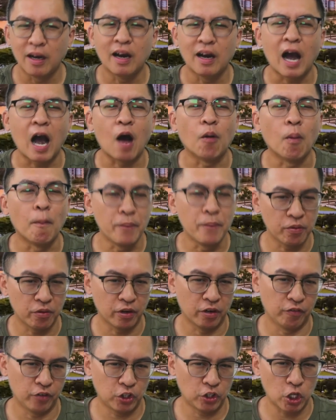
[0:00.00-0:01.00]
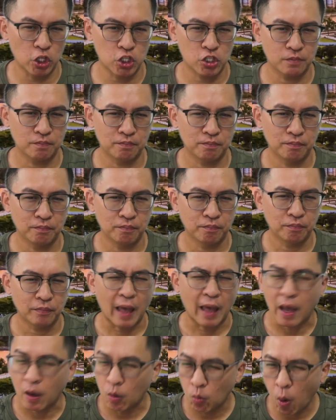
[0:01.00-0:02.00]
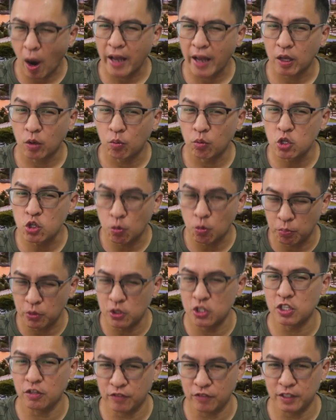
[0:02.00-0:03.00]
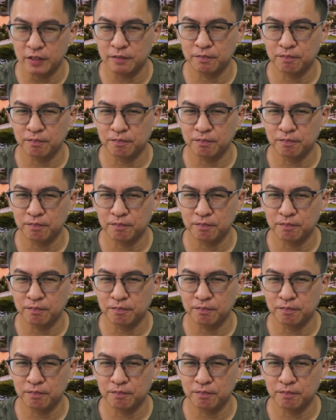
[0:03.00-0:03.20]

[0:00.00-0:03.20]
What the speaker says: our built heritage and why we should preserve it.